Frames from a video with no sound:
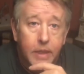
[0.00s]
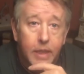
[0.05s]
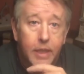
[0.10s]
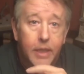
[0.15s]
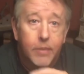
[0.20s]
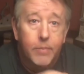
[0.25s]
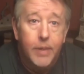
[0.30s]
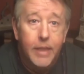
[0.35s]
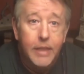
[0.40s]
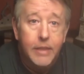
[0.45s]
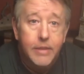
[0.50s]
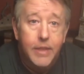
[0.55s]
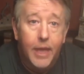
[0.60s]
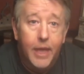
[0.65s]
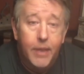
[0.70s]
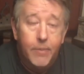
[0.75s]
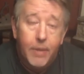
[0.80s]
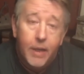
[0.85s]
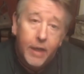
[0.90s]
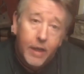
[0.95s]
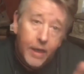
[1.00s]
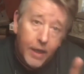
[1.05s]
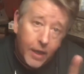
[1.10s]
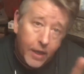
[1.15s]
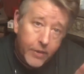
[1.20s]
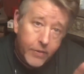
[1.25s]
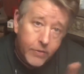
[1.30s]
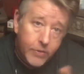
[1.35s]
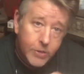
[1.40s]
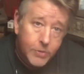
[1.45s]
In the meantime,
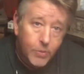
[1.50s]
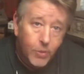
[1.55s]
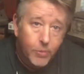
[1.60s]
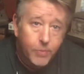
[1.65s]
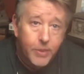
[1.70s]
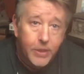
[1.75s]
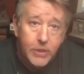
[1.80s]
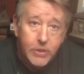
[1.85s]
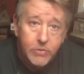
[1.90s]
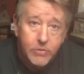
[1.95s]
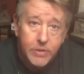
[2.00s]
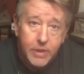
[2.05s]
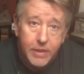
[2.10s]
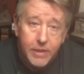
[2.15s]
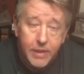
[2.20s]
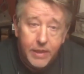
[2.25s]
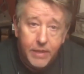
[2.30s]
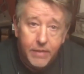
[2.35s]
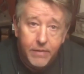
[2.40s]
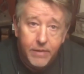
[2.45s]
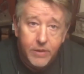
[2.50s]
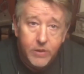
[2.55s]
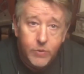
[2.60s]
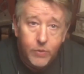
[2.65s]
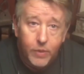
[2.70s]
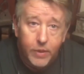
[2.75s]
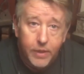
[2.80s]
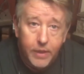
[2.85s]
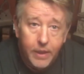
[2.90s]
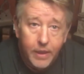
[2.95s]
I'll throw some more pictures at the end of this
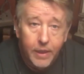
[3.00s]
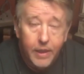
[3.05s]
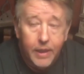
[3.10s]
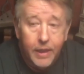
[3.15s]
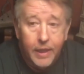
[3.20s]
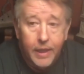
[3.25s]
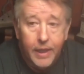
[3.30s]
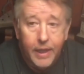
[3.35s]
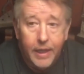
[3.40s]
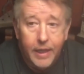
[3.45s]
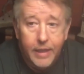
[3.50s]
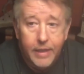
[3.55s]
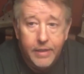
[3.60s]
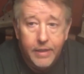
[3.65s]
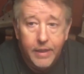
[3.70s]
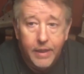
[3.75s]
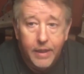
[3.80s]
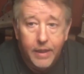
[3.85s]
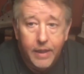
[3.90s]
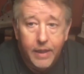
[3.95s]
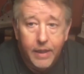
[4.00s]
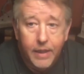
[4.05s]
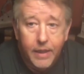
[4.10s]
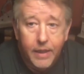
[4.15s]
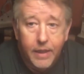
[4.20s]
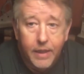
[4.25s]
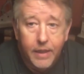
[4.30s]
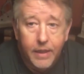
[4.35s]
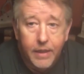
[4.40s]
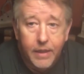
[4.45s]
one. And
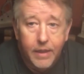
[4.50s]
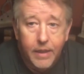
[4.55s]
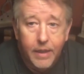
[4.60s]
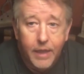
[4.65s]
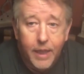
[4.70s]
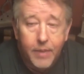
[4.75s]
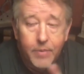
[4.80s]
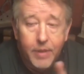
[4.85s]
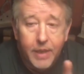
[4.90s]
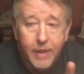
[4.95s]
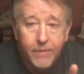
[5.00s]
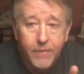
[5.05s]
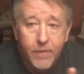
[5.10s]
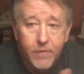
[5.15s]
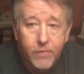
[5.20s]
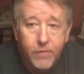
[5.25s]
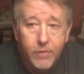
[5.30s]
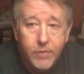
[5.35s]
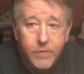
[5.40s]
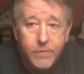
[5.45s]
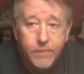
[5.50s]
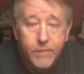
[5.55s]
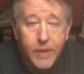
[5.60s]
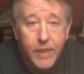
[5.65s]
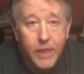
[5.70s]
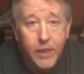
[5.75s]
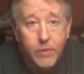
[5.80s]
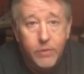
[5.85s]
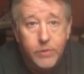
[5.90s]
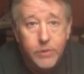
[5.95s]
I might even throw some
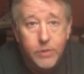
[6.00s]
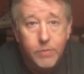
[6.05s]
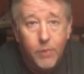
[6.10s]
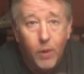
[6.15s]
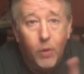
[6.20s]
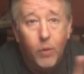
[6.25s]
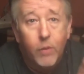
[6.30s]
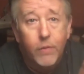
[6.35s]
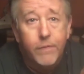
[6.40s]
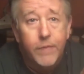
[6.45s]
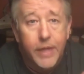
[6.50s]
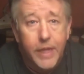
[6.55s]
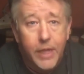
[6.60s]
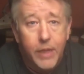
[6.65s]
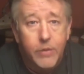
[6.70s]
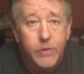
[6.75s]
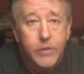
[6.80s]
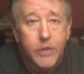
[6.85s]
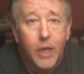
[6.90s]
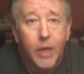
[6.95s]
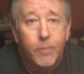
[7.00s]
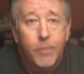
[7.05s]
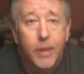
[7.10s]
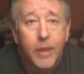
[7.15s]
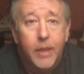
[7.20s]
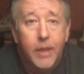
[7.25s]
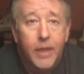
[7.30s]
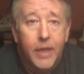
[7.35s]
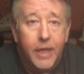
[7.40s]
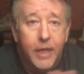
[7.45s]
videos, some old videos up
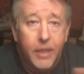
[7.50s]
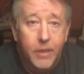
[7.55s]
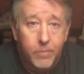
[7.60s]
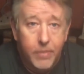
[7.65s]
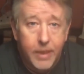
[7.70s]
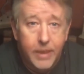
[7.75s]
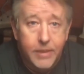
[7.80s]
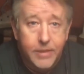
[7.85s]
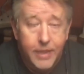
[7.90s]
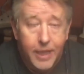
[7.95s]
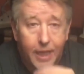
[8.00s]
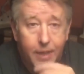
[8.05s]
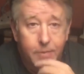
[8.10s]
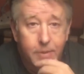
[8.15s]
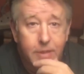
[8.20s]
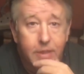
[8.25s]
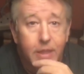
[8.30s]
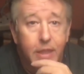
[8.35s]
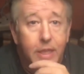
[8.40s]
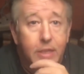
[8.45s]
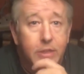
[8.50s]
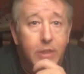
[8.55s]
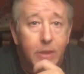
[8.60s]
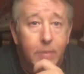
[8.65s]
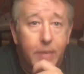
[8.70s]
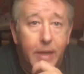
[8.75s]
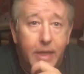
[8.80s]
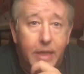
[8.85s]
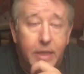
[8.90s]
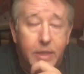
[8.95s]
in the meantime until I start
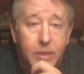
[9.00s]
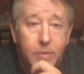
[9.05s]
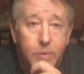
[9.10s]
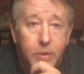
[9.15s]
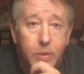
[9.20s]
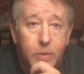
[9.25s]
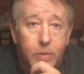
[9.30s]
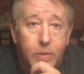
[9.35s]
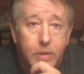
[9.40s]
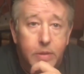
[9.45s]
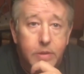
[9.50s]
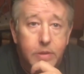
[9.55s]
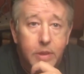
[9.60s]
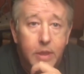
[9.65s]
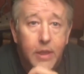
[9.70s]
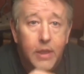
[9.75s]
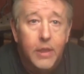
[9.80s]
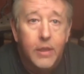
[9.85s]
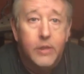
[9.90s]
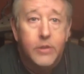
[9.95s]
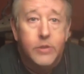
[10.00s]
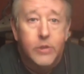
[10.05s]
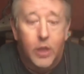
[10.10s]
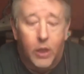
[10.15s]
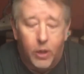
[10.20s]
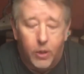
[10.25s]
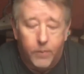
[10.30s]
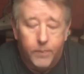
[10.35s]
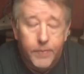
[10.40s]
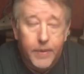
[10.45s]
making some new ones.
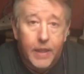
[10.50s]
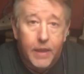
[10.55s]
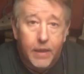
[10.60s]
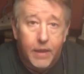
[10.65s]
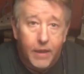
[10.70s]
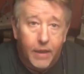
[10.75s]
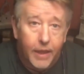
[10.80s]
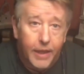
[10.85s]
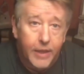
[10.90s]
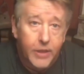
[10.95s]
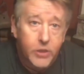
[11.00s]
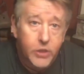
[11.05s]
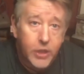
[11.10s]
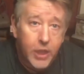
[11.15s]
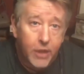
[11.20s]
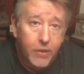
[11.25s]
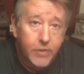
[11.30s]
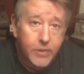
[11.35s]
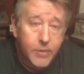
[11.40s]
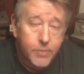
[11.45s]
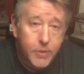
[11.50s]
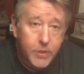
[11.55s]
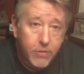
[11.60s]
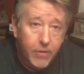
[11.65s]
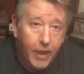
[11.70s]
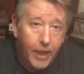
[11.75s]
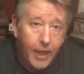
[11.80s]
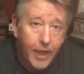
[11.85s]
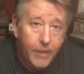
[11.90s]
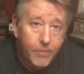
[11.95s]
So, like, share, and
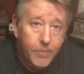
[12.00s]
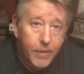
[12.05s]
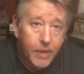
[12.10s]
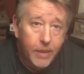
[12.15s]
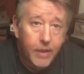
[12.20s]
subscribe.